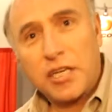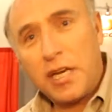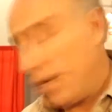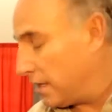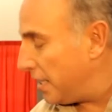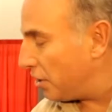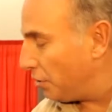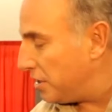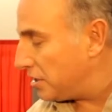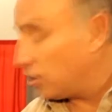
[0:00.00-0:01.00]
uh,
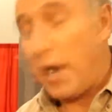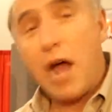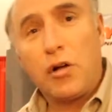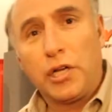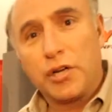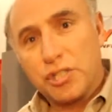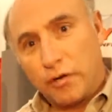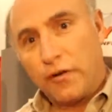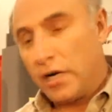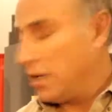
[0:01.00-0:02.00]
increase in ground clearance
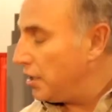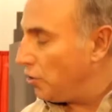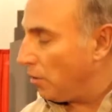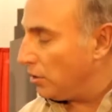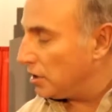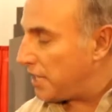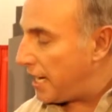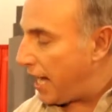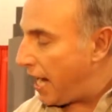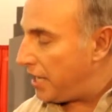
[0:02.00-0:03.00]
over a, a normal
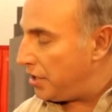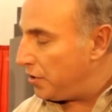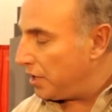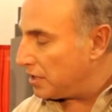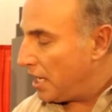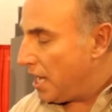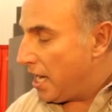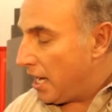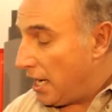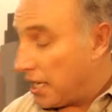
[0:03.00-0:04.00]
Dana eighty unit.
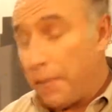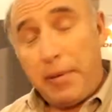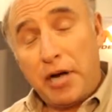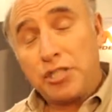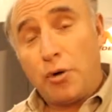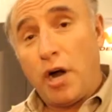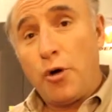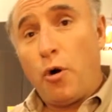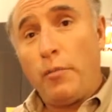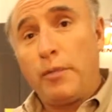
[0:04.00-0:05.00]
Uh, compared to our
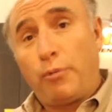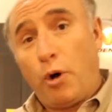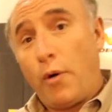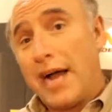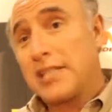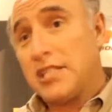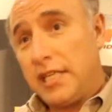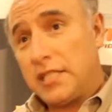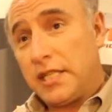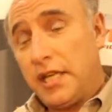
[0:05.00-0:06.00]
normal ProRock
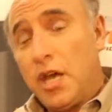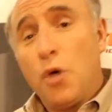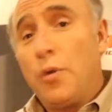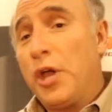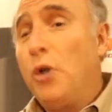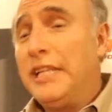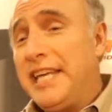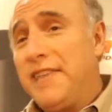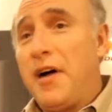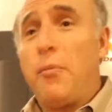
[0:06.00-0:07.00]
sixty, we only
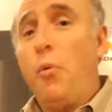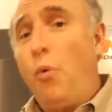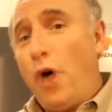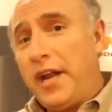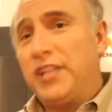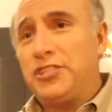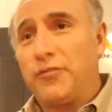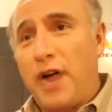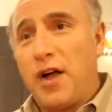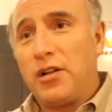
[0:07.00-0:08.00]
give up one inch
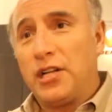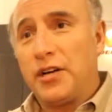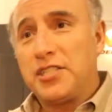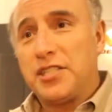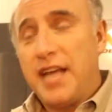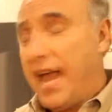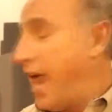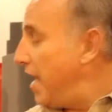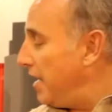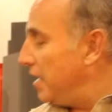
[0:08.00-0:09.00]
of ground clearance,
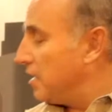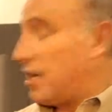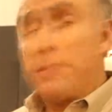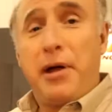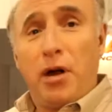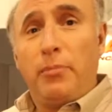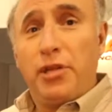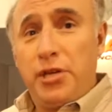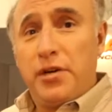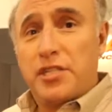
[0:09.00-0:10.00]
and in comparable
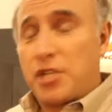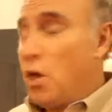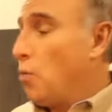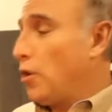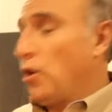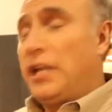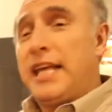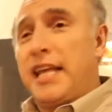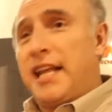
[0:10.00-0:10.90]
units, we're only